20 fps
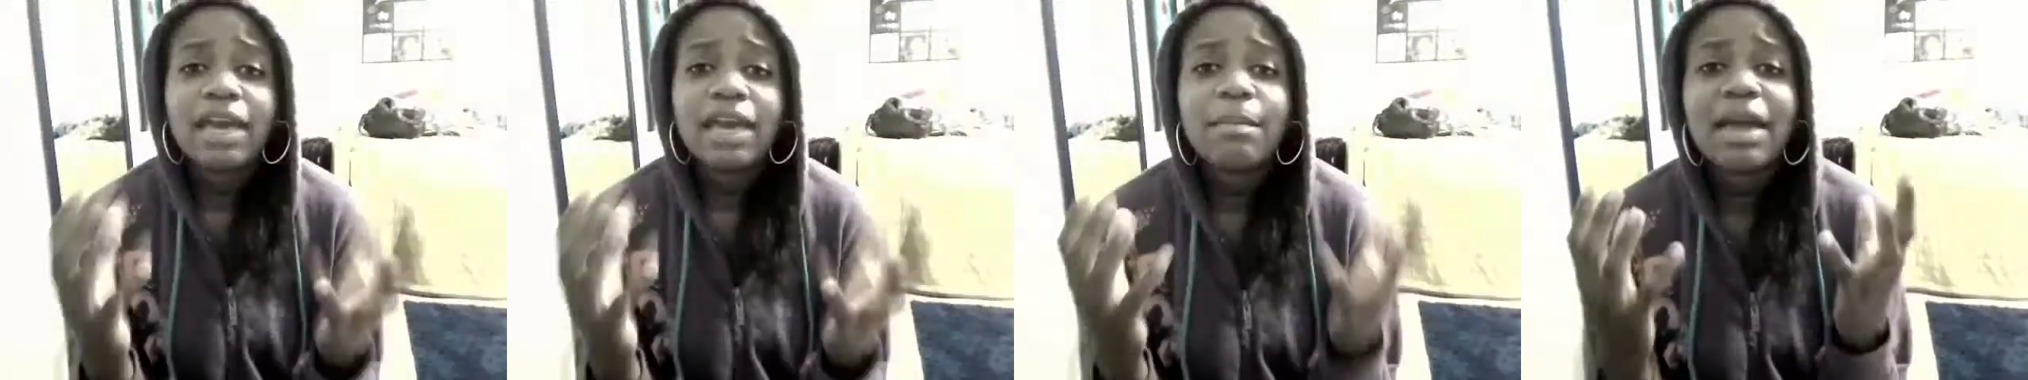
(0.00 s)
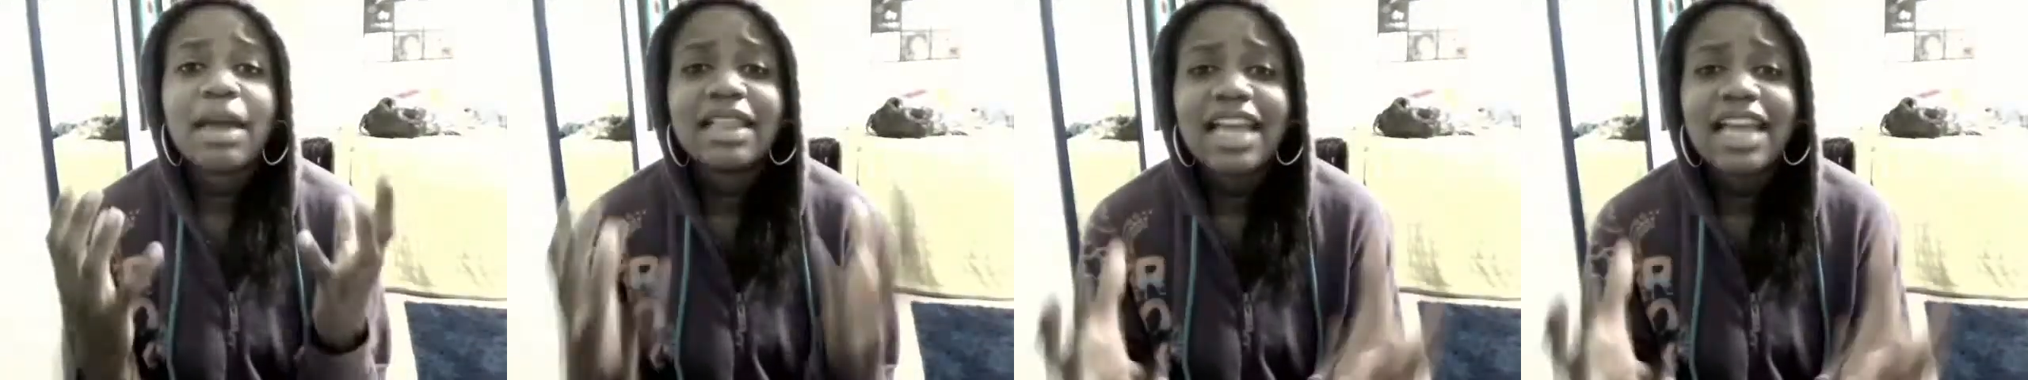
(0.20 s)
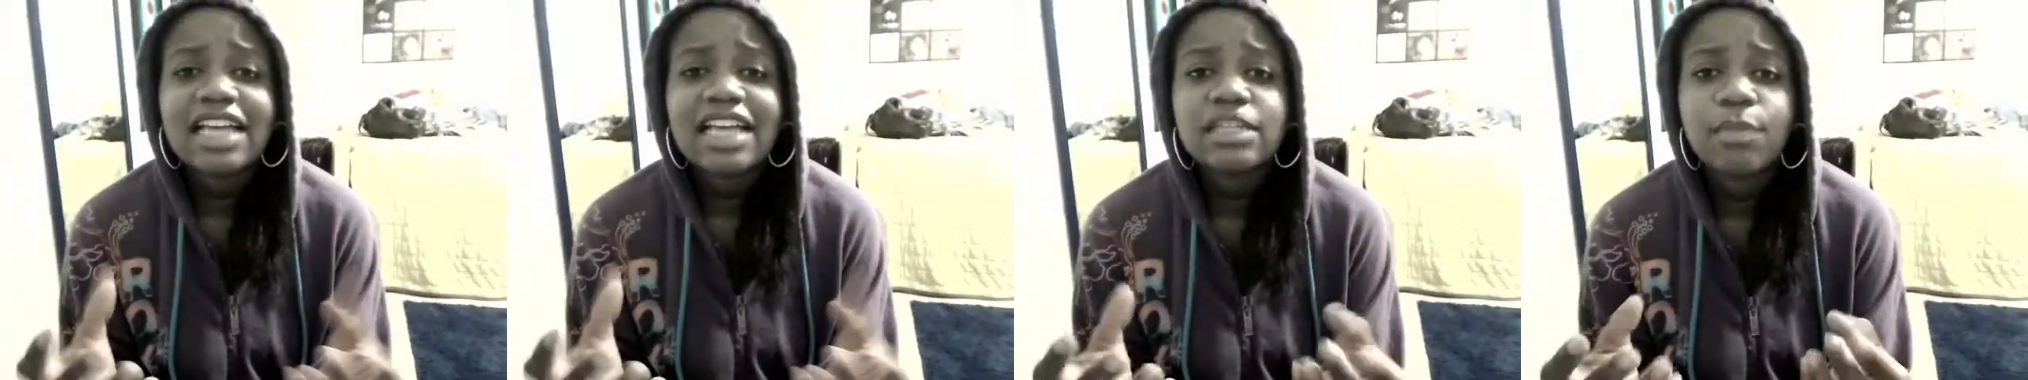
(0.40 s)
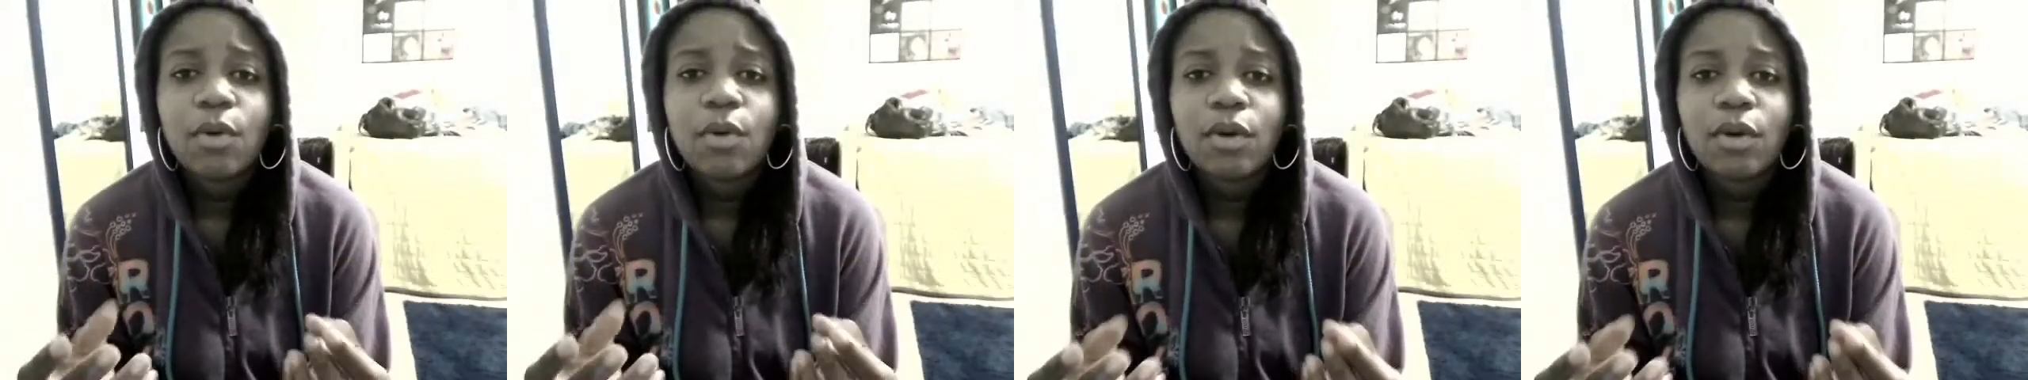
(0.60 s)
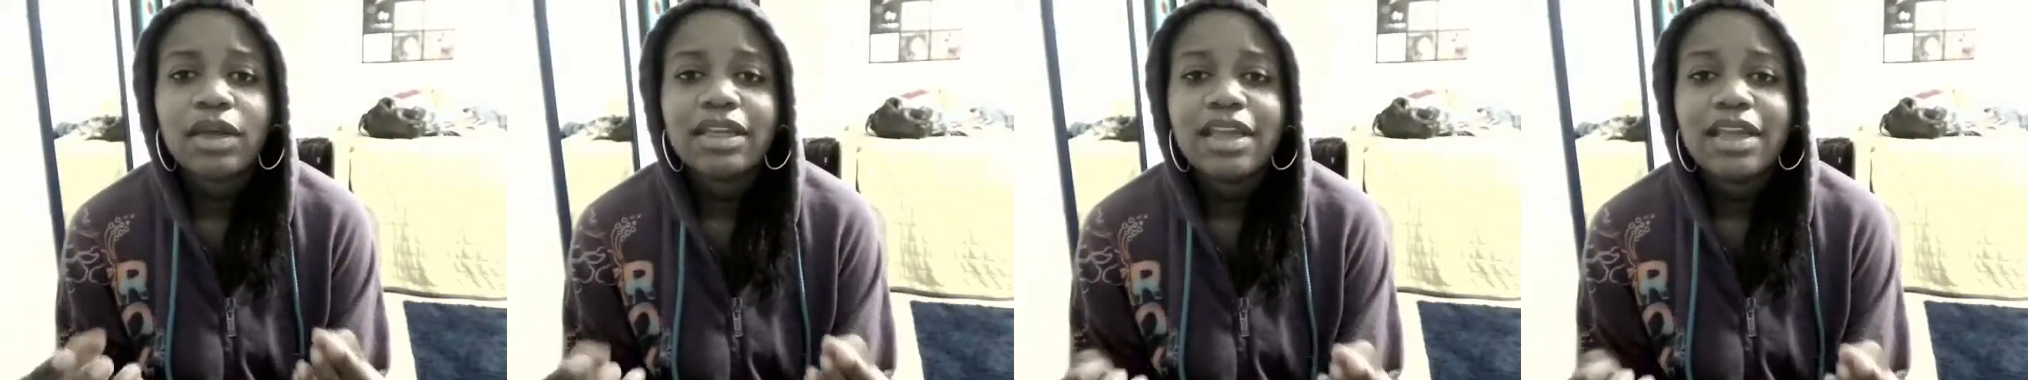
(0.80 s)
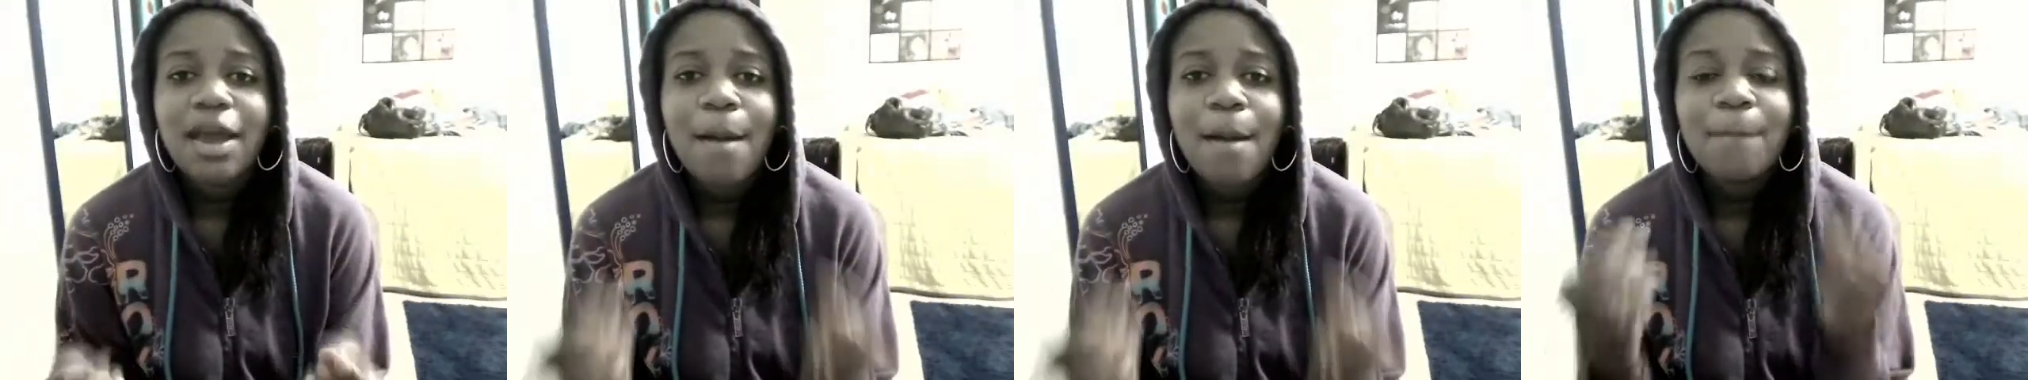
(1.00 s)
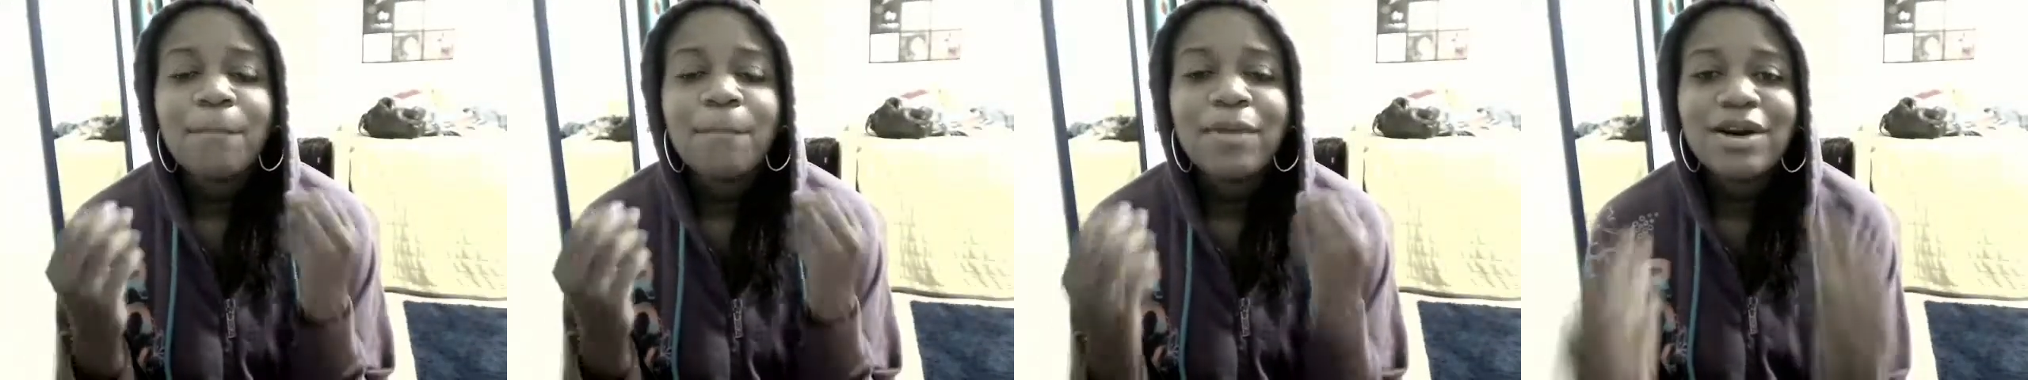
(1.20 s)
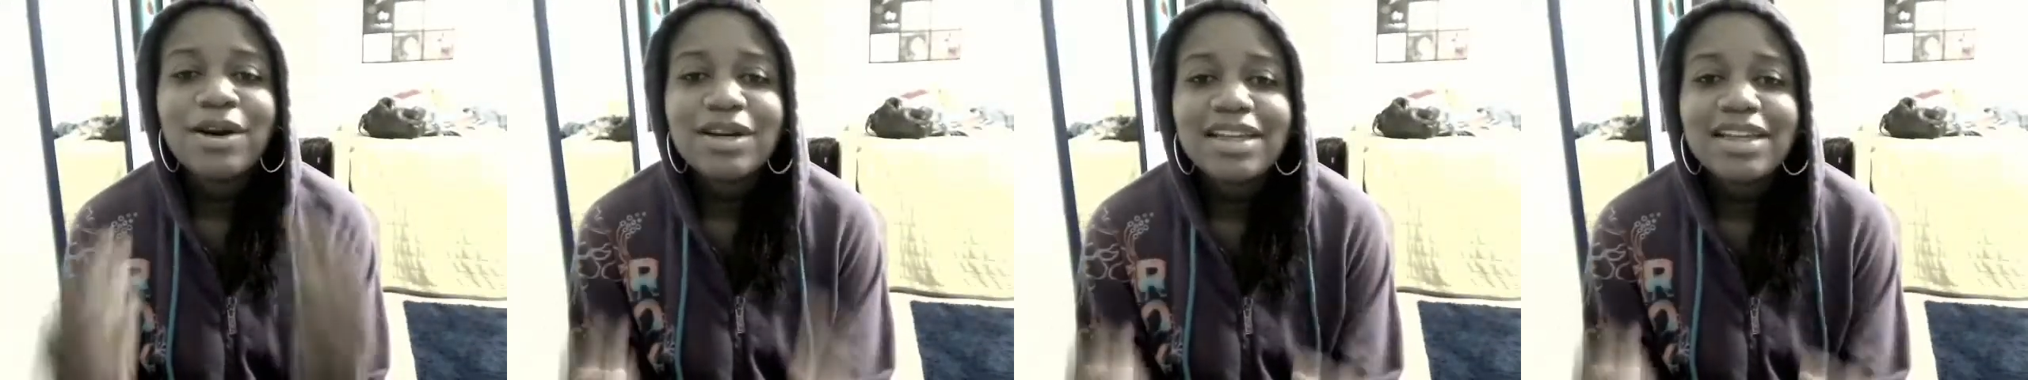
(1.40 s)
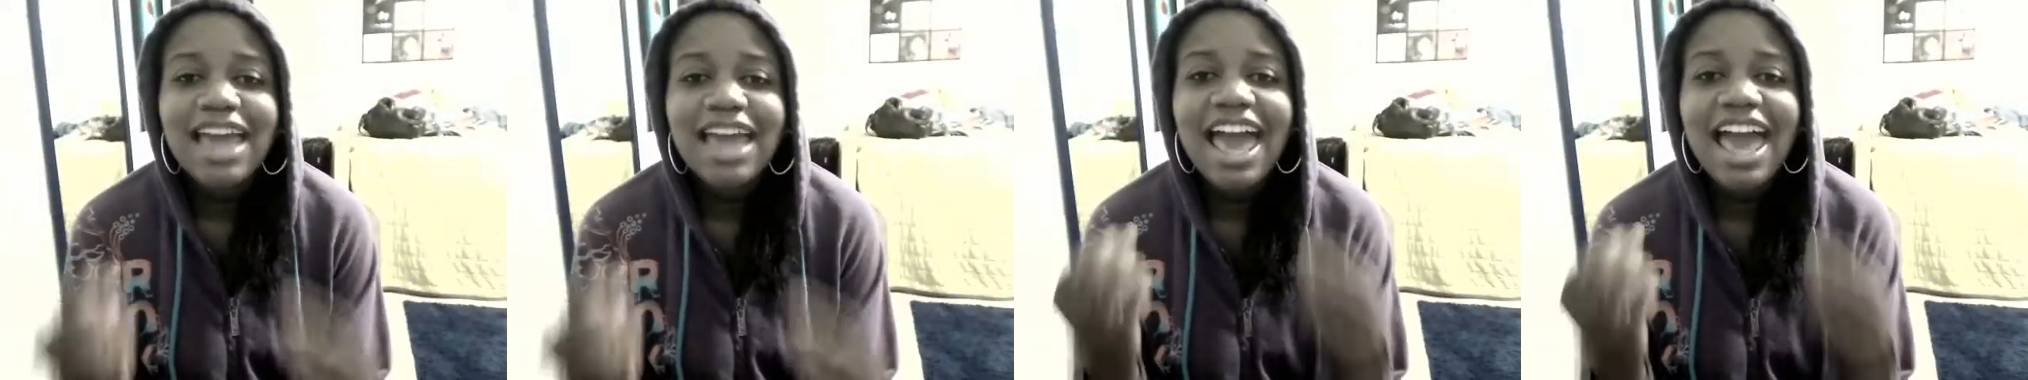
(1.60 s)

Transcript: my last point. Put